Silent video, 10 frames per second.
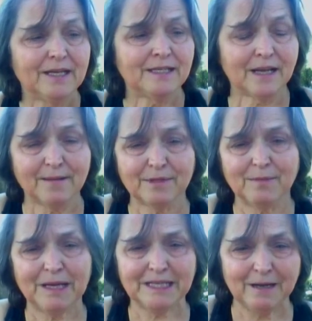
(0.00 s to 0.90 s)
to come to
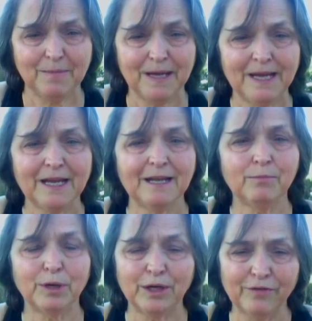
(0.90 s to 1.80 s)
my teepee
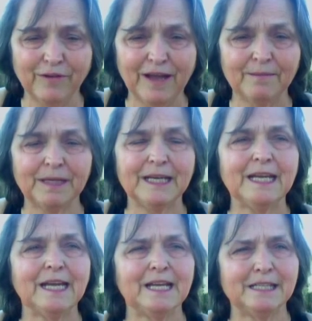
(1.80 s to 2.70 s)
and bring your family
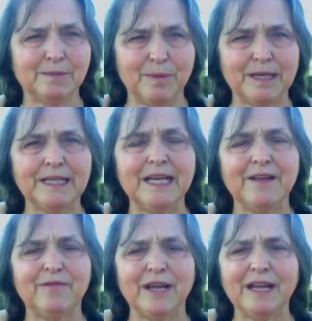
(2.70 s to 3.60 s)
and spend an
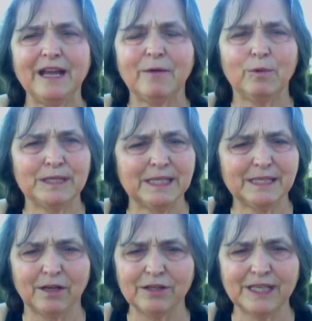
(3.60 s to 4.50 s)
evening, once
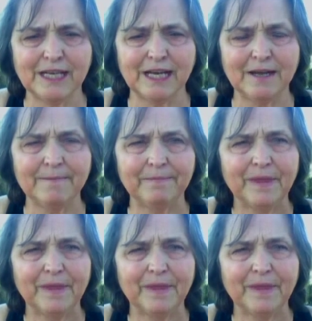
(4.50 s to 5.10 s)
it's all set up,